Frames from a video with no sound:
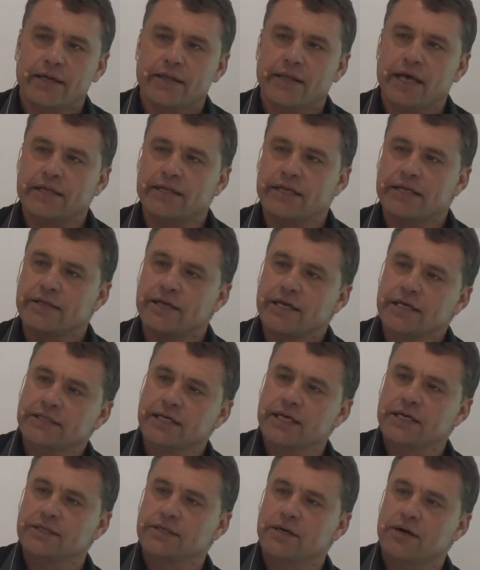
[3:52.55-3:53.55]
that in this
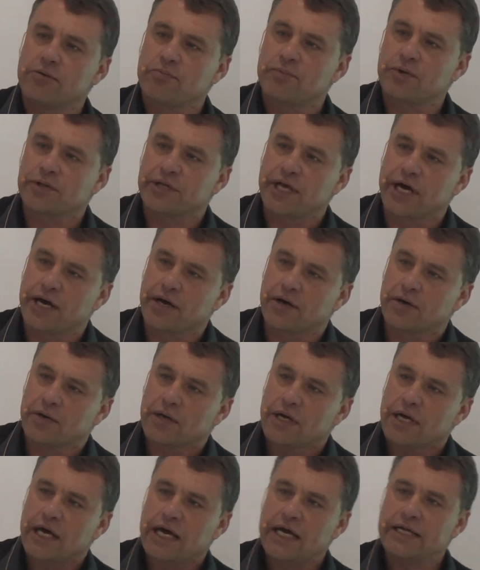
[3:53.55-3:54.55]
example now,
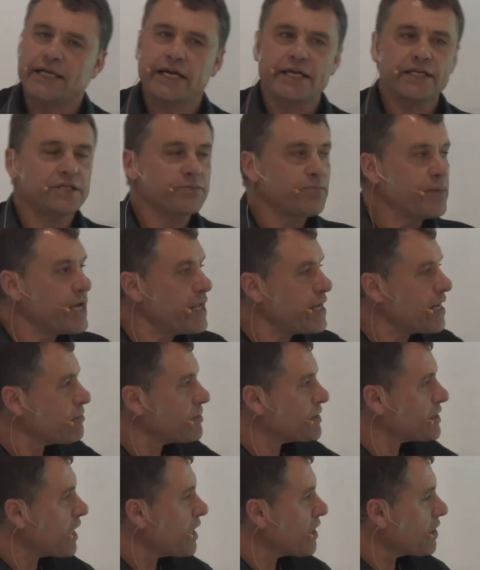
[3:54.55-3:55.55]
a dense medium
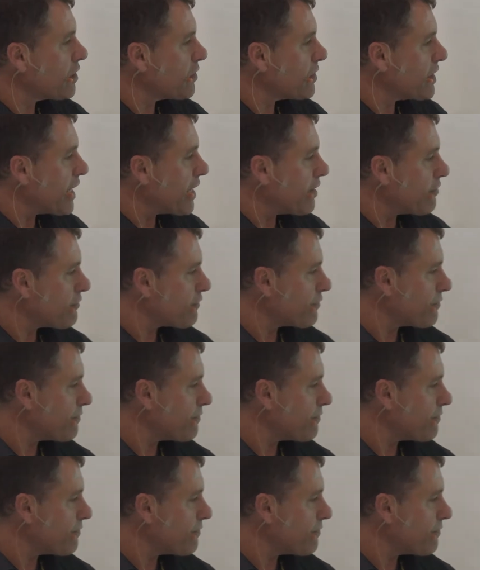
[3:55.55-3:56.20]
cyclone have.